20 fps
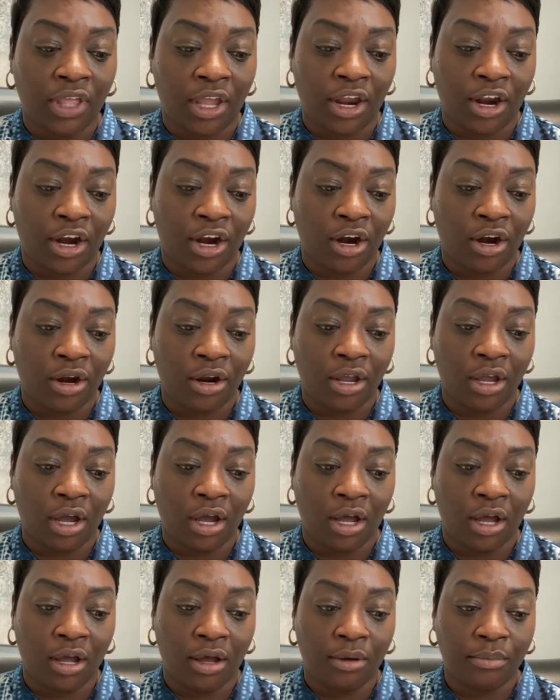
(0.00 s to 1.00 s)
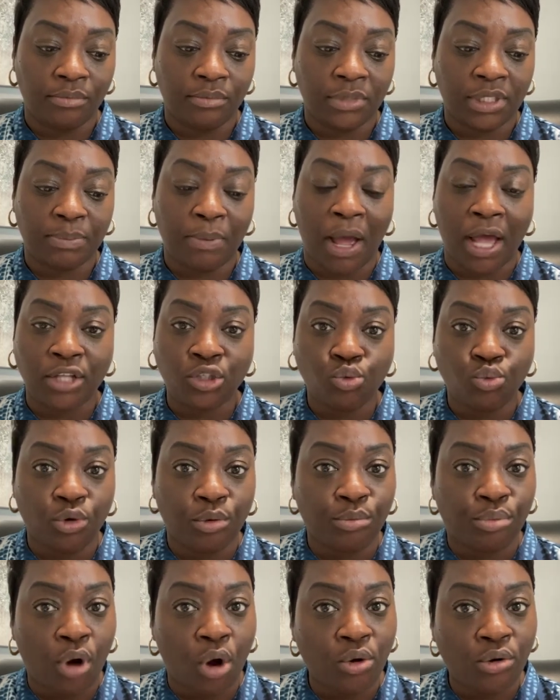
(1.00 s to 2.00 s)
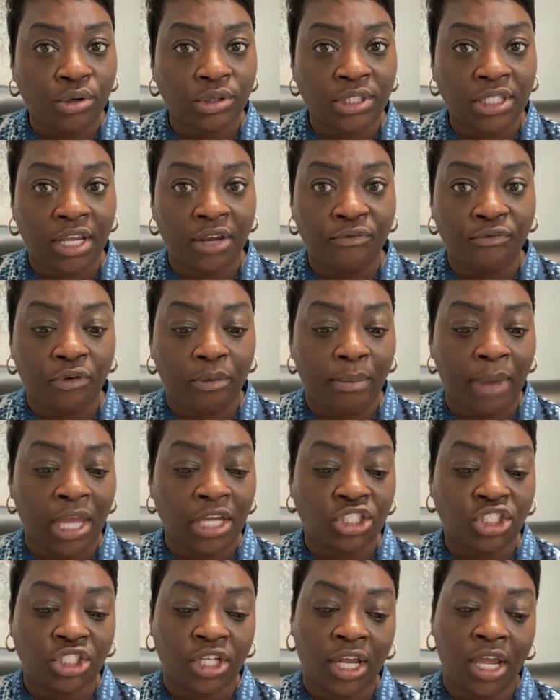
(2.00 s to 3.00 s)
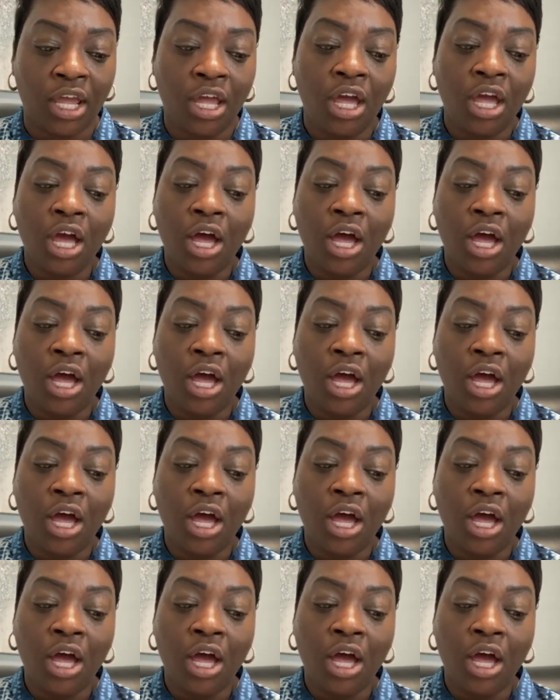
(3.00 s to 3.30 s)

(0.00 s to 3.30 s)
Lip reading: their sponsoring broker's information.